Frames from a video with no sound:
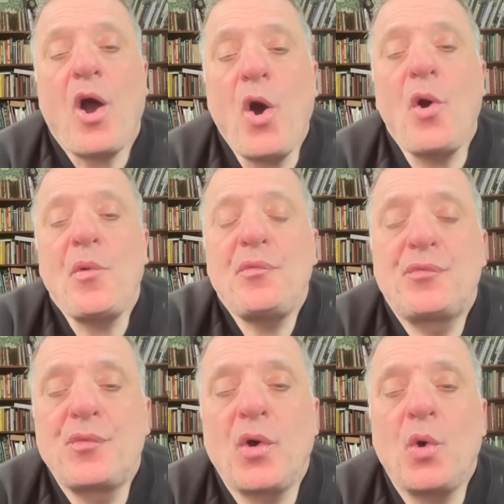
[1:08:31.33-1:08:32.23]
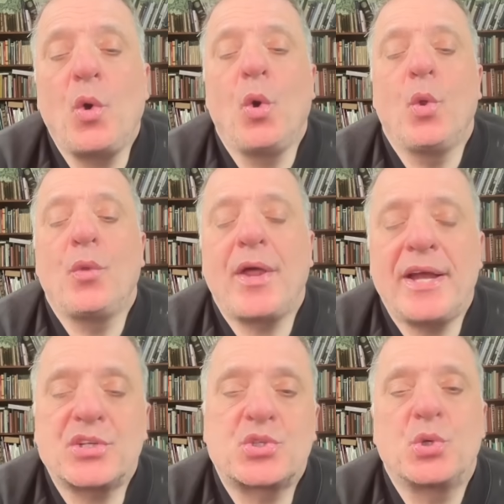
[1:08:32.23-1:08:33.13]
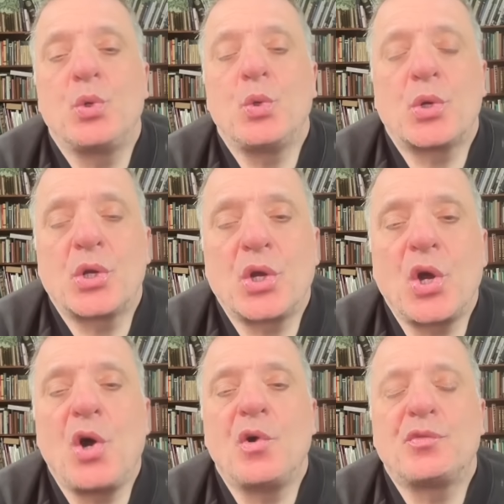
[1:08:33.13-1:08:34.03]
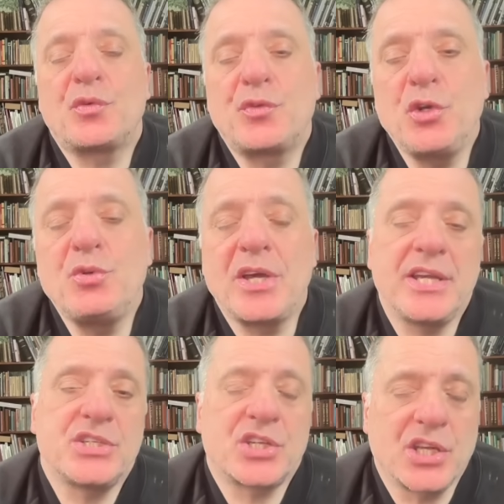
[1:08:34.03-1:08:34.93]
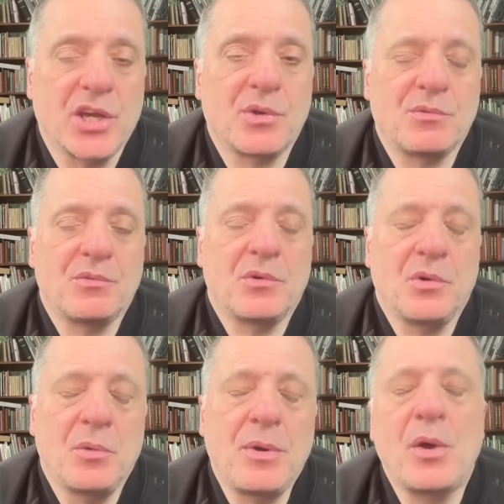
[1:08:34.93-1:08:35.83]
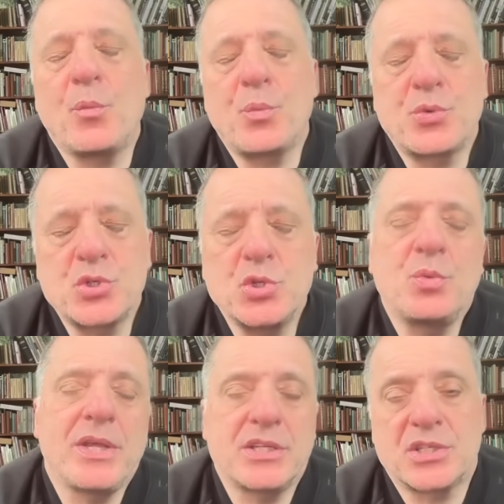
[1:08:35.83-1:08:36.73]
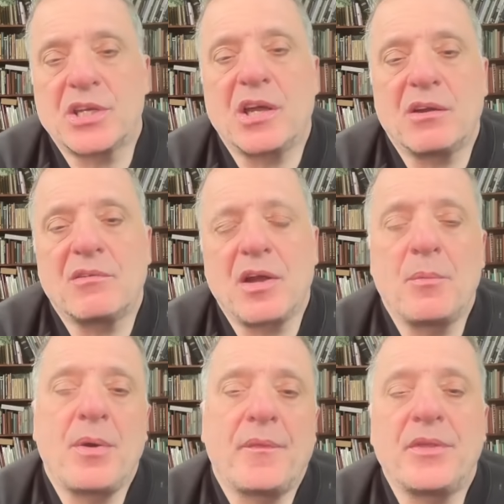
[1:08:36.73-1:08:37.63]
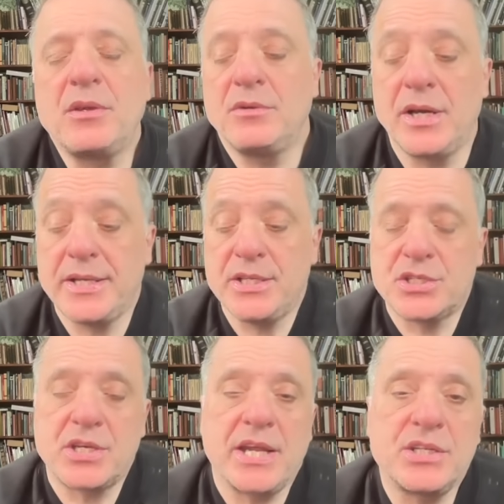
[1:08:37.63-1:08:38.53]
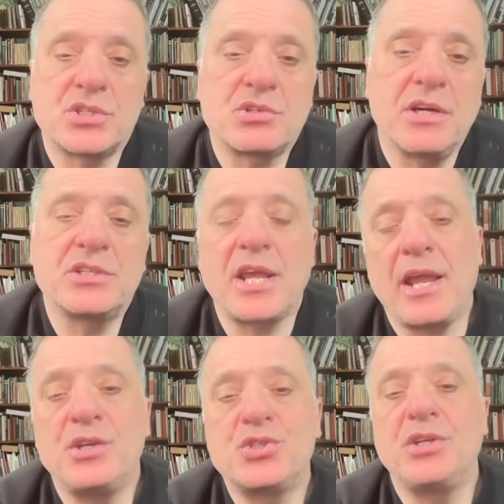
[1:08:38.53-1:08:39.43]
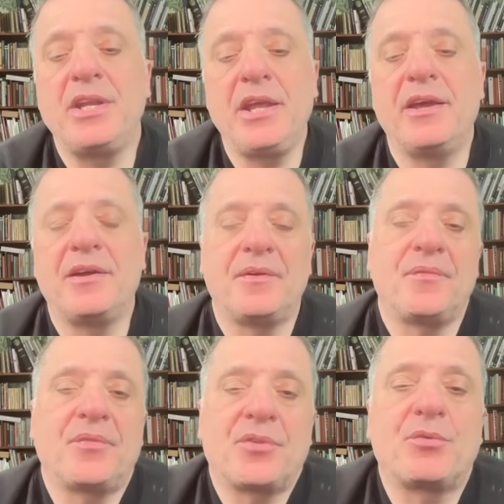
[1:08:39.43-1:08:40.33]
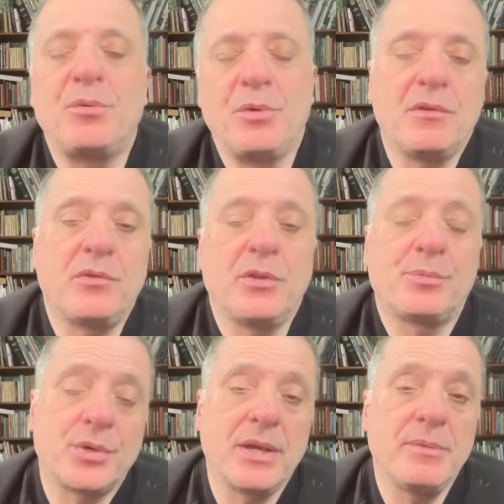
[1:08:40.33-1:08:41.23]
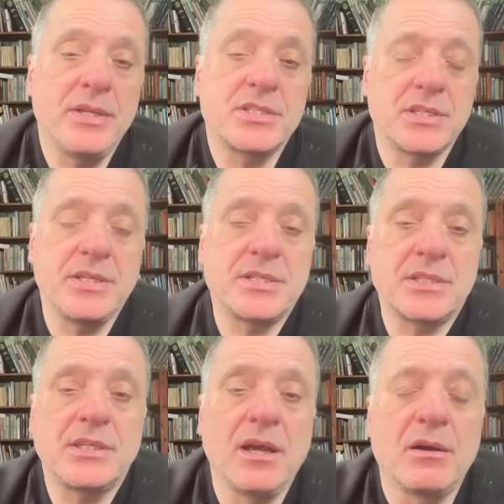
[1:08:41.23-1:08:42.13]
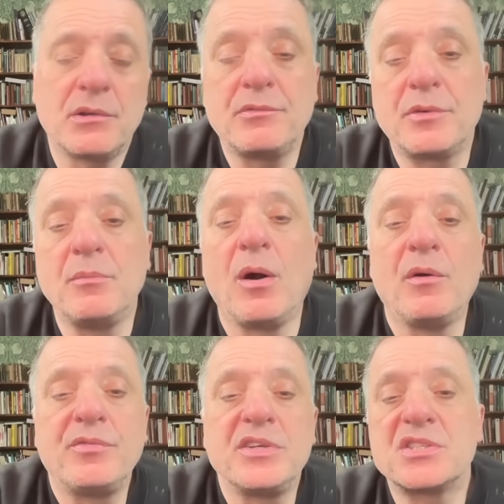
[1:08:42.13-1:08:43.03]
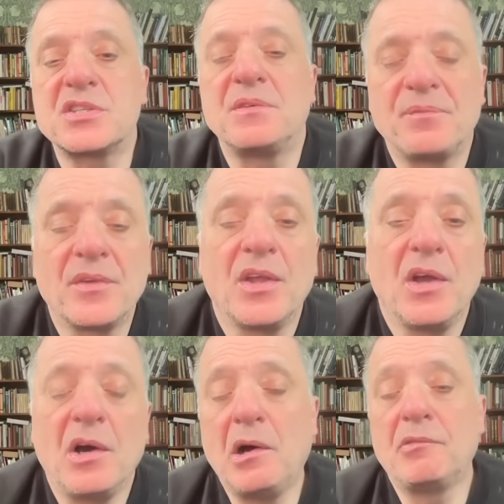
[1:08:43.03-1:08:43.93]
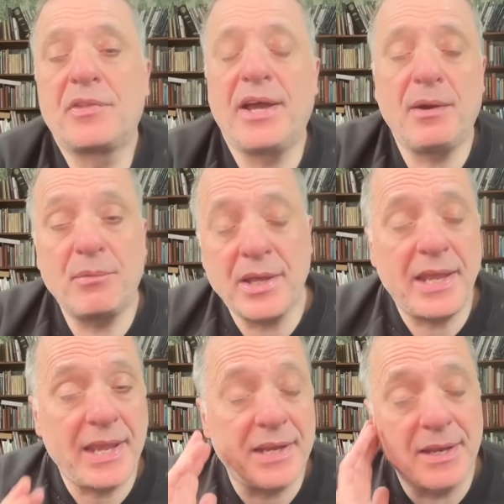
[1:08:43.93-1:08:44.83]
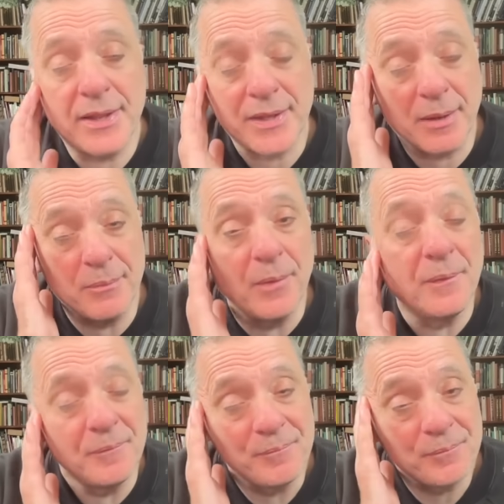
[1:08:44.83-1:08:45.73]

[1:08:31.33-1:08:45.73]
Of all that talk of a few days ago, about 2 weeks ago, about the United States trying to engineer the removal of Prime Minister Netanyahu from office, of that we hear nothing more.